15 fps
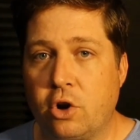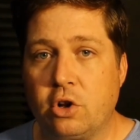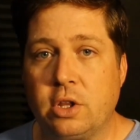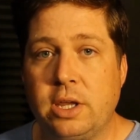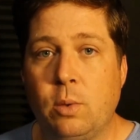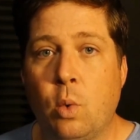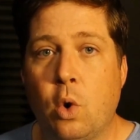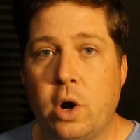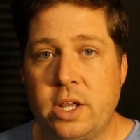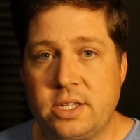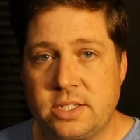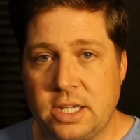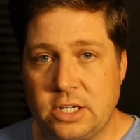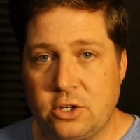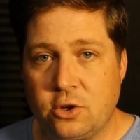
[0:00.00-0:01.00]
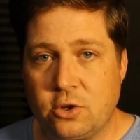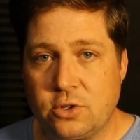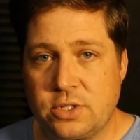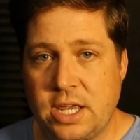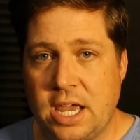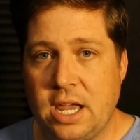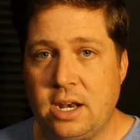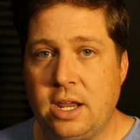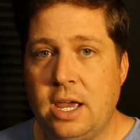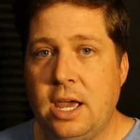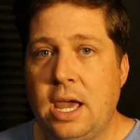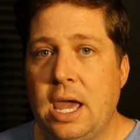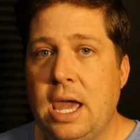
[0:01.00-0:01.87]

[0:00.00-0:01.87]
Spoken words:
early warning signals and